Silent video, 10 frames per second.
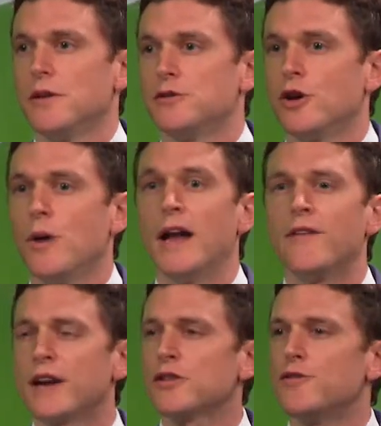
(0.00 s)
So, and if
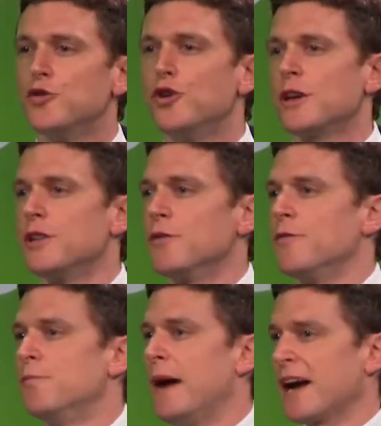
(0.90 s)
actually if you look in the
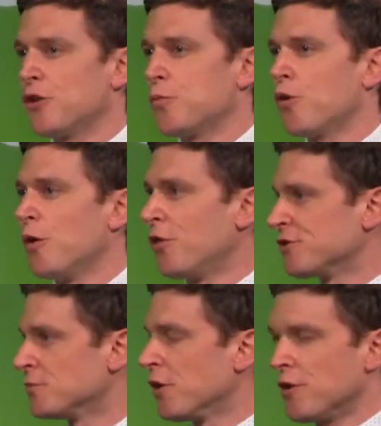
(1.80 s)
back of the report, there's
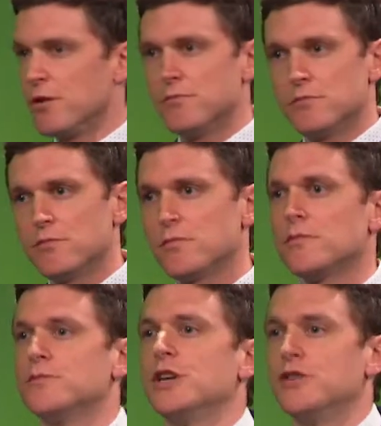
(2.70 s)
some other
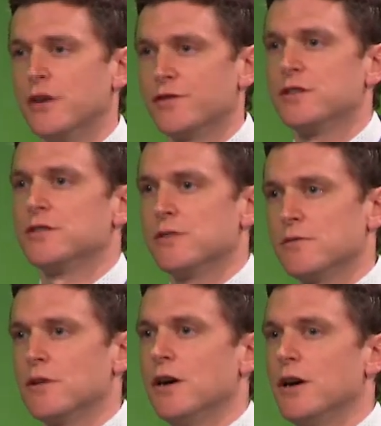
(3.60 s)
gender differences that,
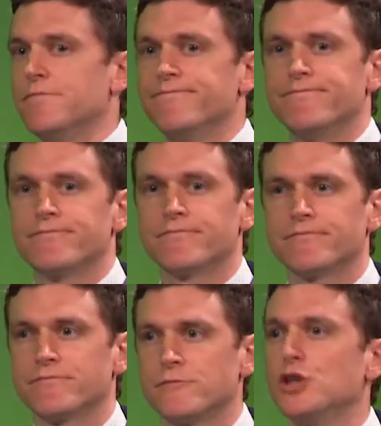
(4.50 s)
um,
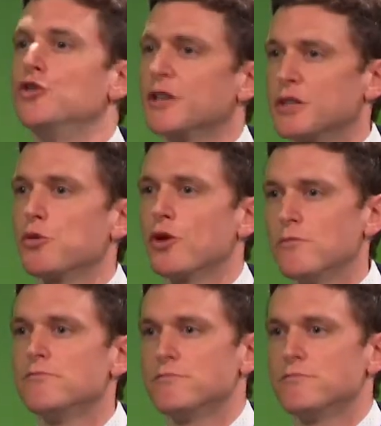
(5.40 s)
that you can explore.